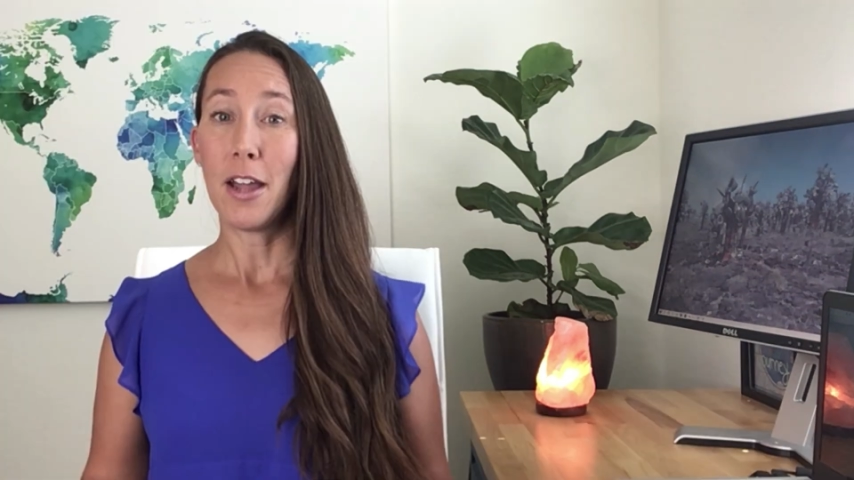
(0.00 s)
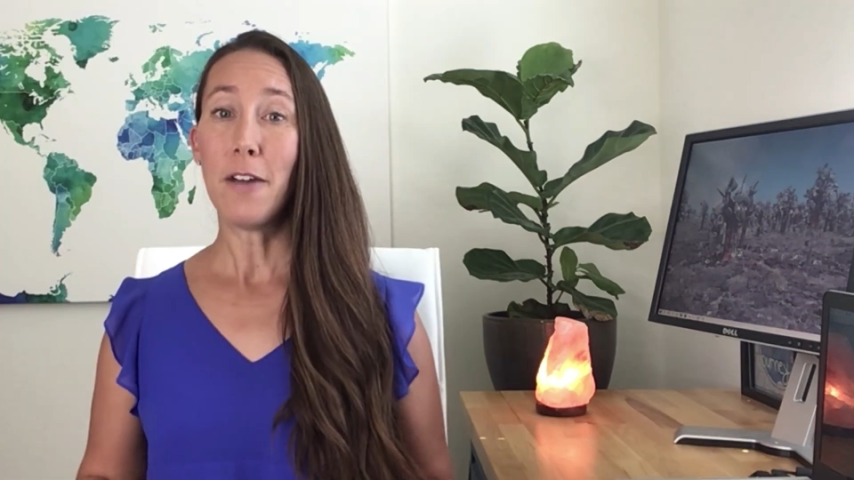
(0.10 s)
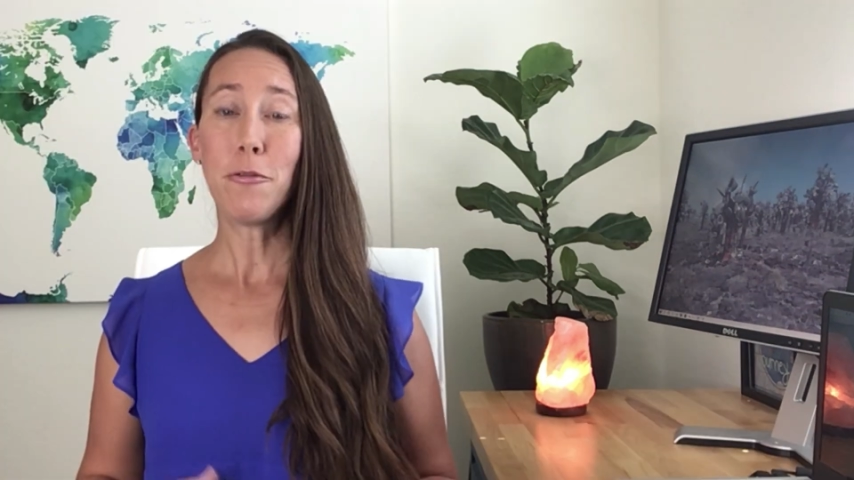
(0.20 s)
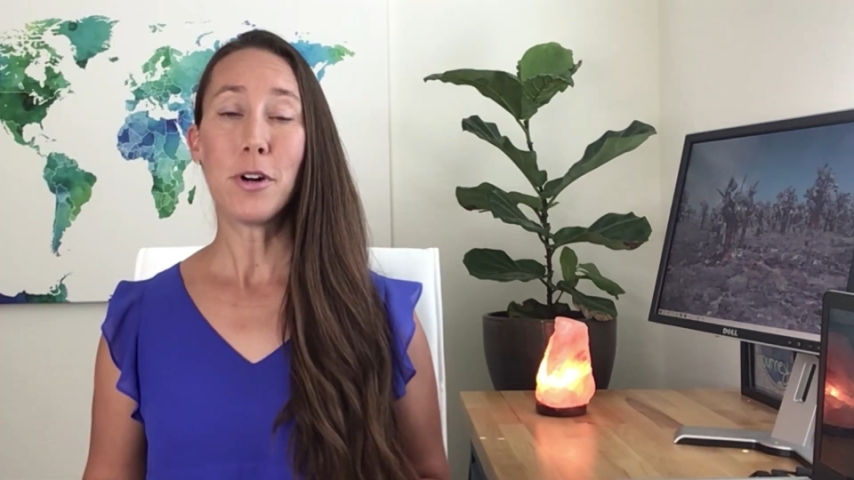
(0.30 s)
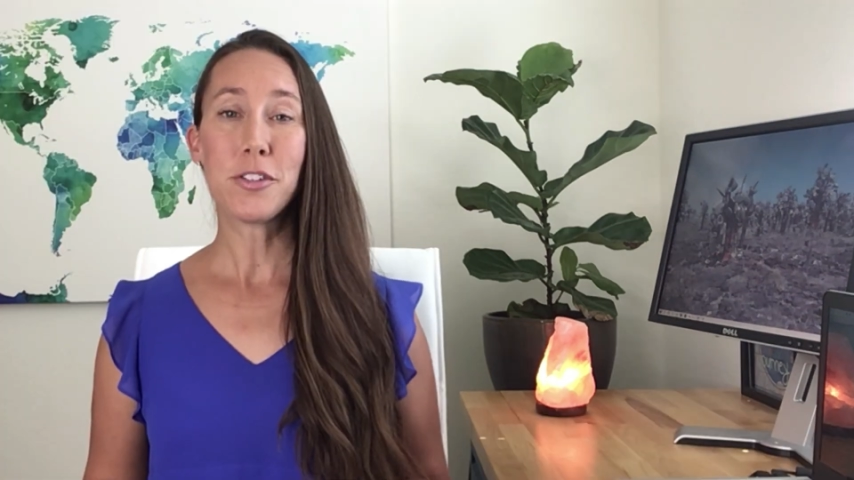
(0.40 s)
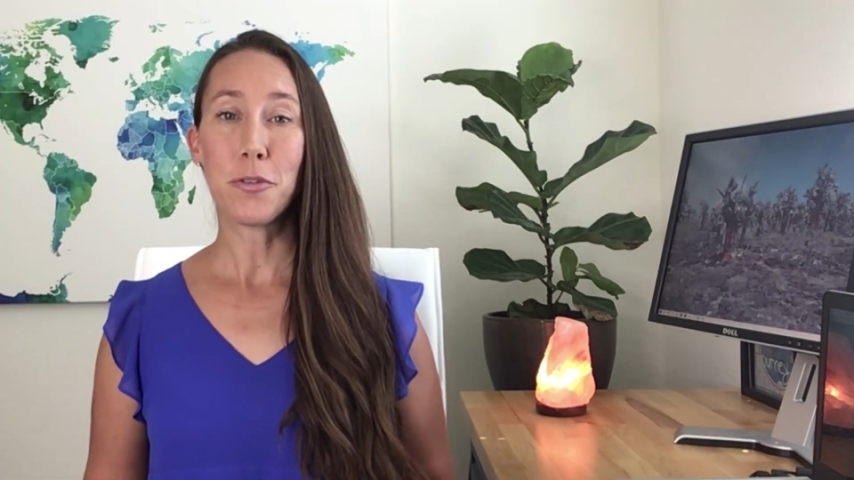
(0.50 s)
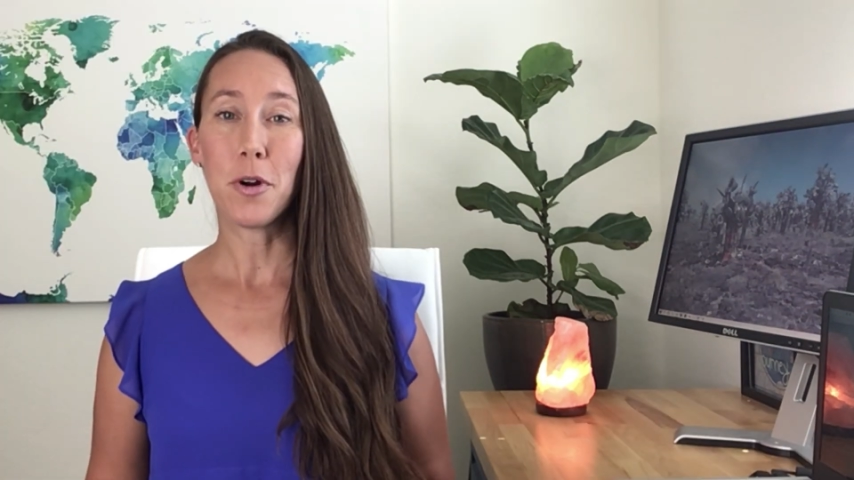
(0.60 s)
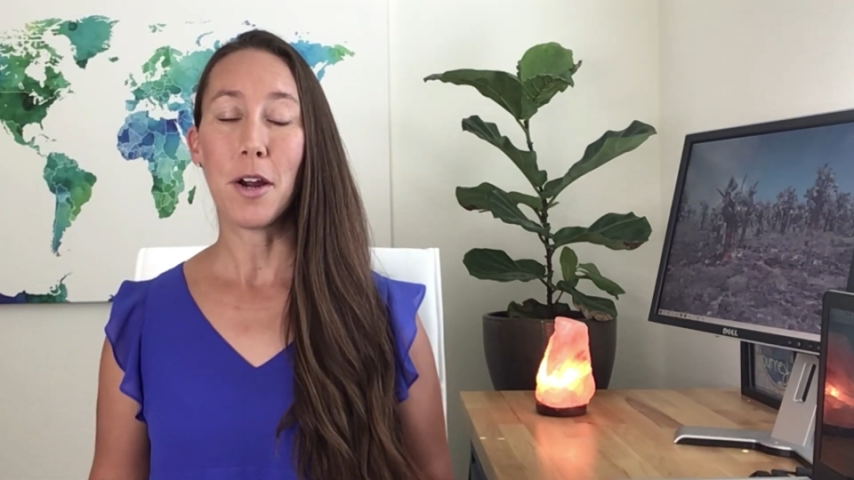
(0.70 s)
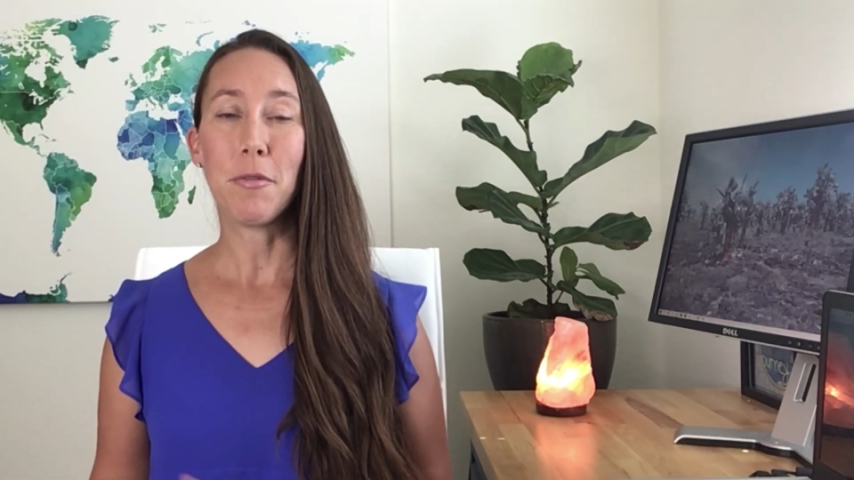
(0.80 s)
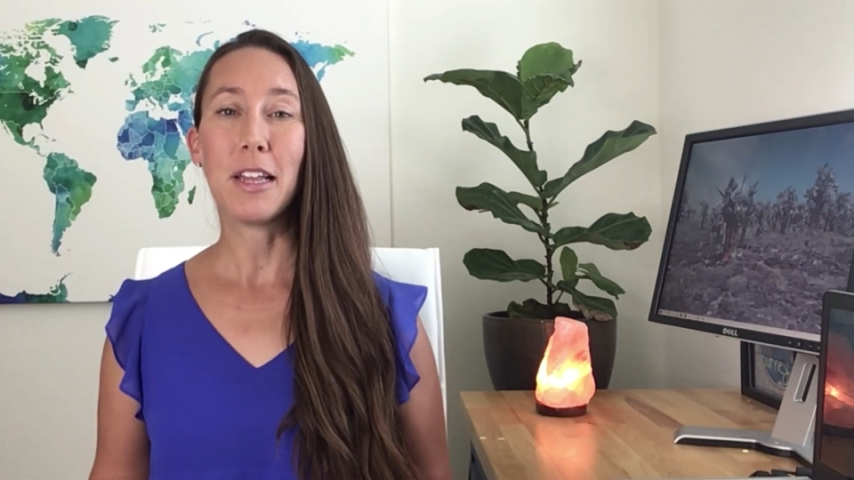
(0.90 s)
Now, I've worked
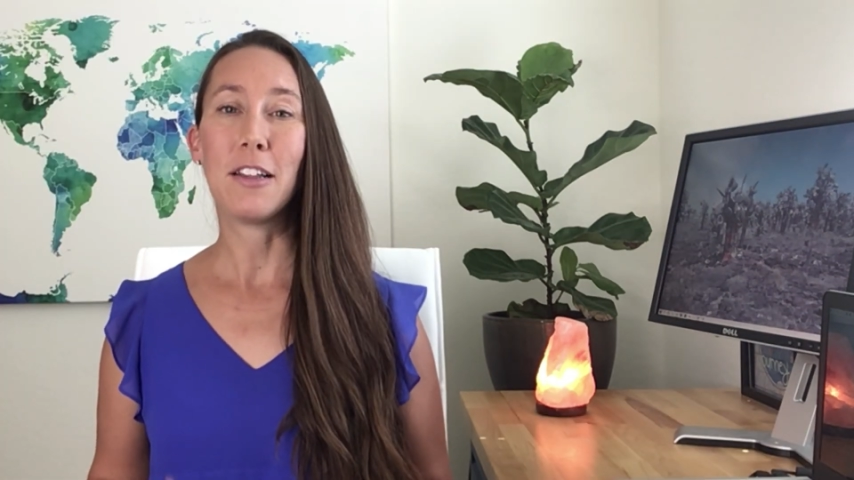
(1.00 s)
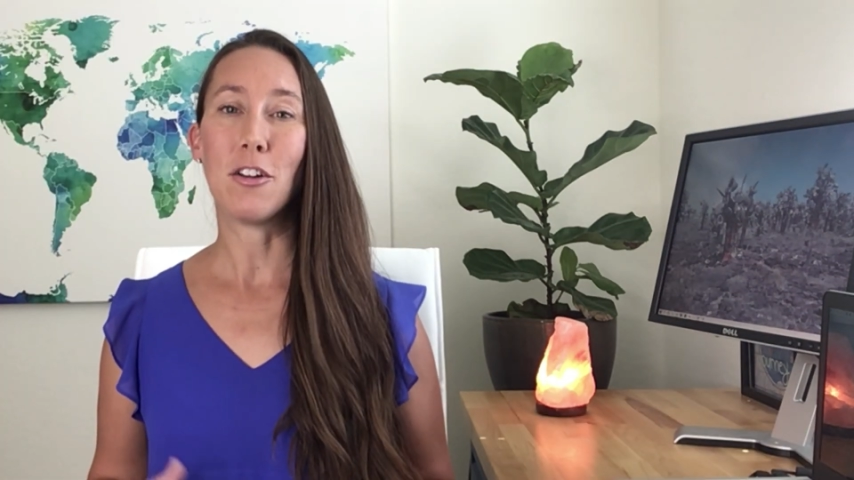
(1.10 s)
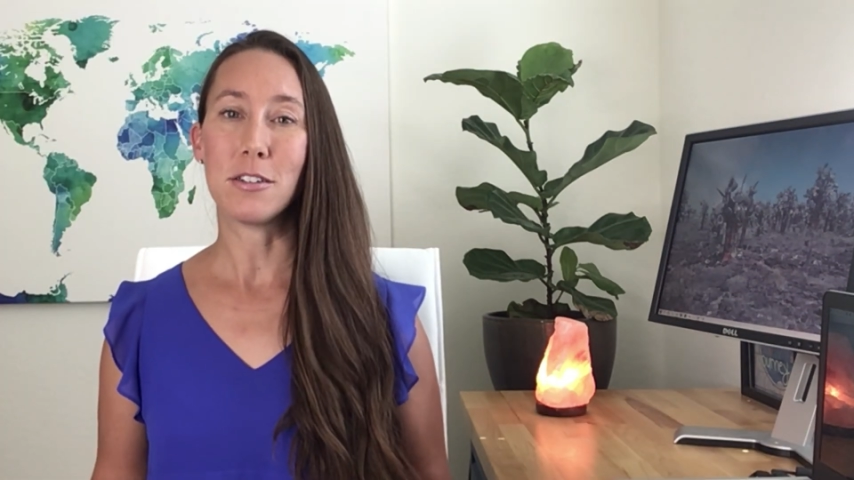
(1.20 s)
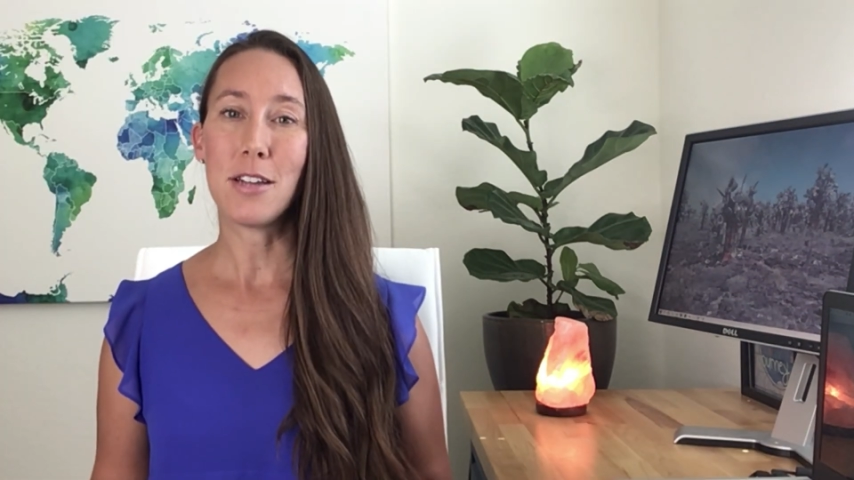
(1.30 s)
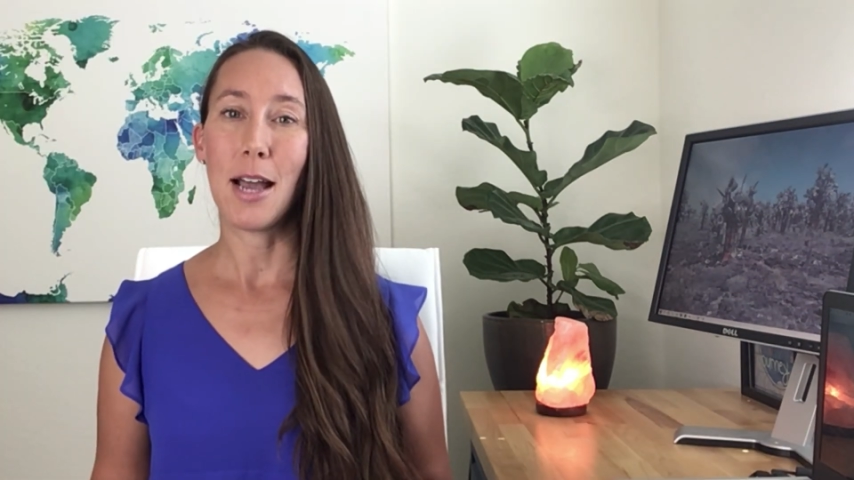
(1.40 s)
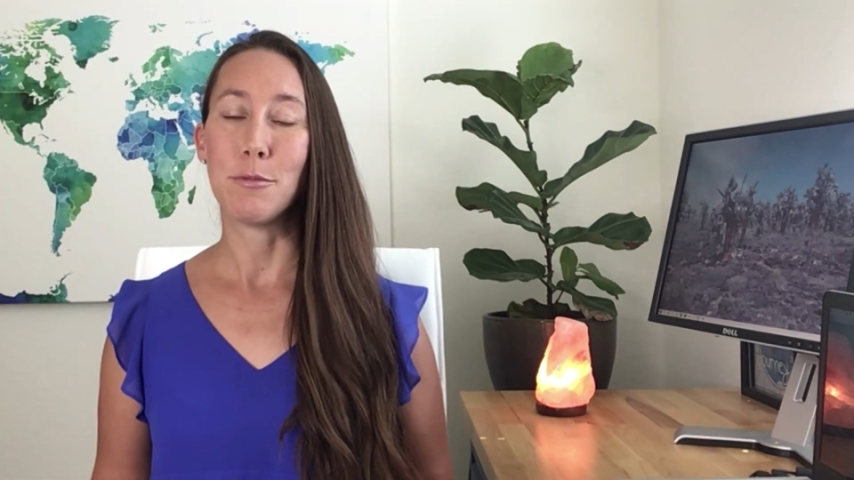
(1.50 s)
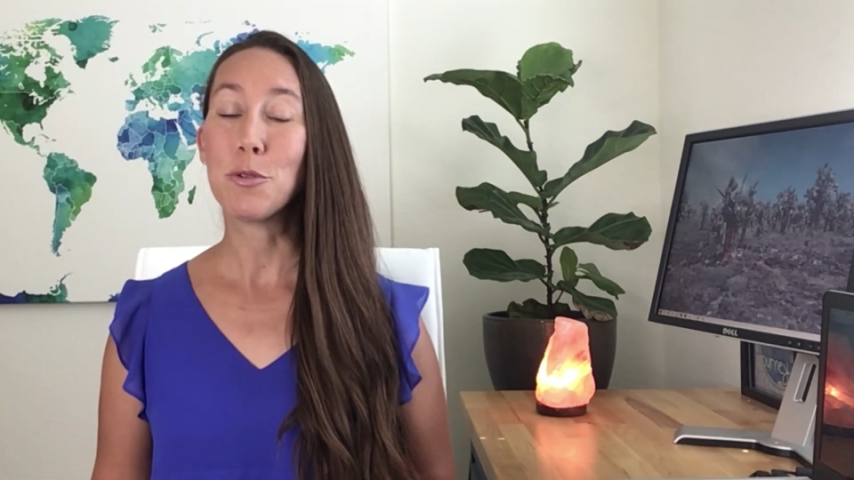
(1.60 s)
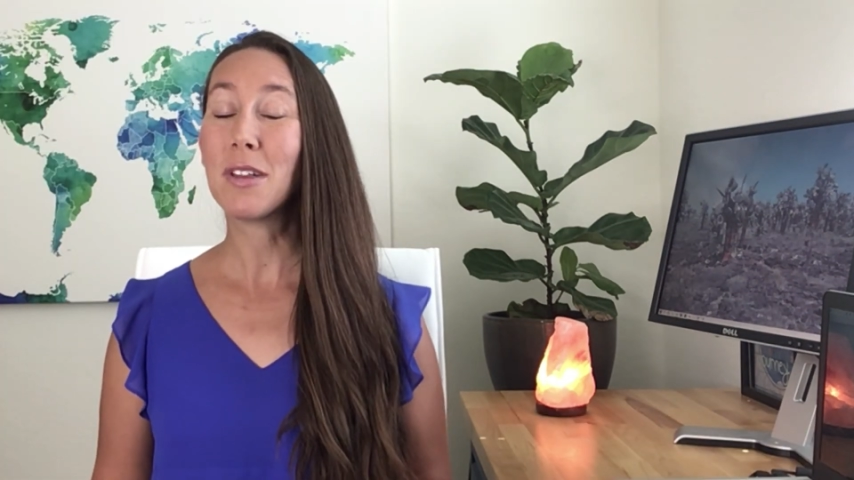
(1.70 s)
for a really long time to